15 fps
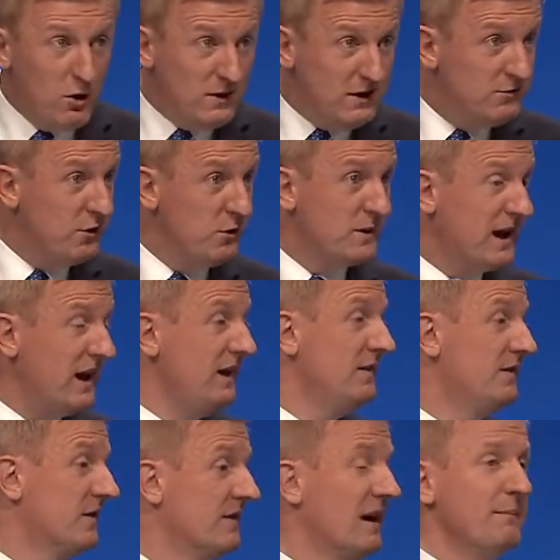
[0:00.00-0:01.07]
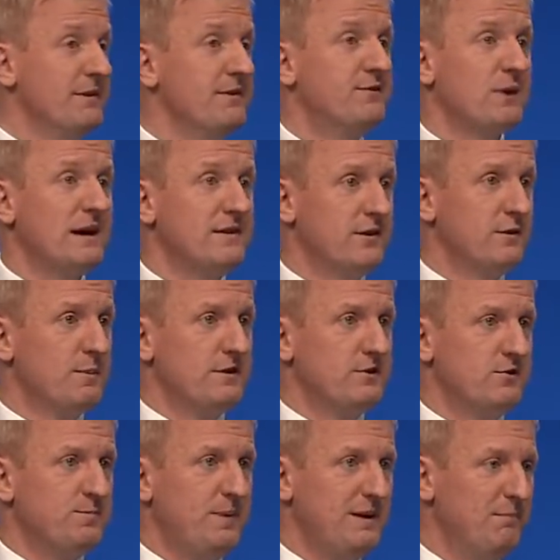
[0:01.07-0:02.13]
only too keen to demonstrate to the
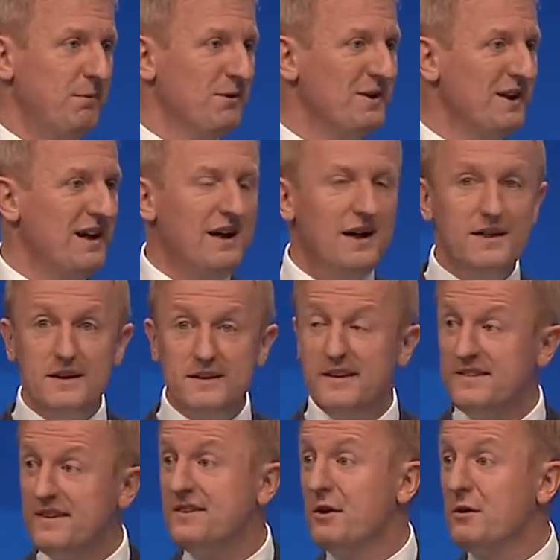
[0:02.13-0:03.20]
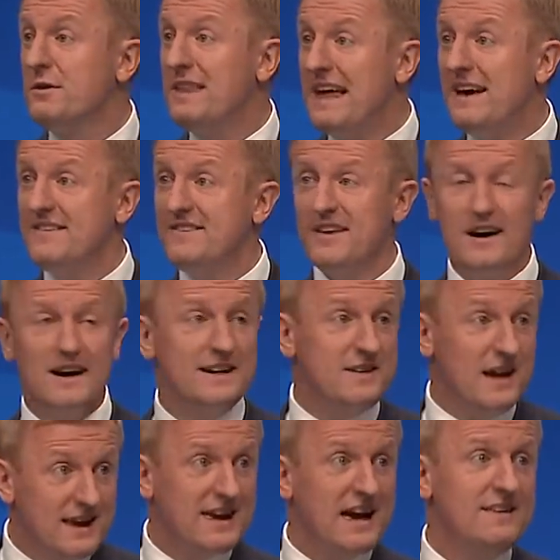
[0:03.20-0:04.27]
British people that it is on their side
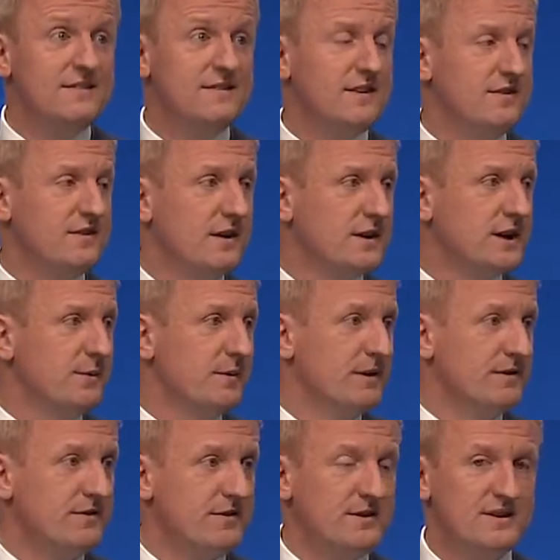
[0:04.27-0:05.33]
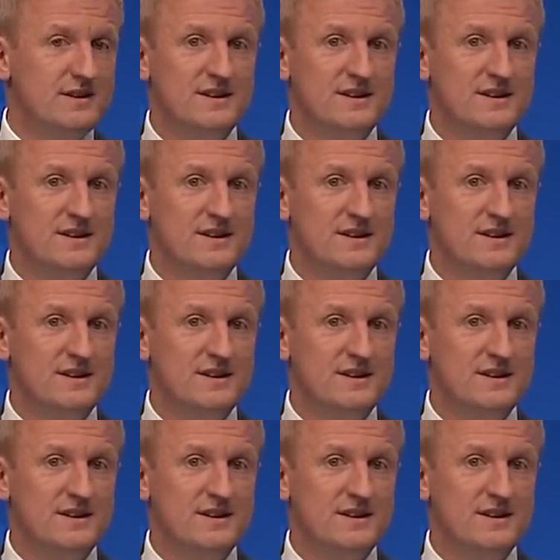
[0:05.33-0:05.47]
against this argument.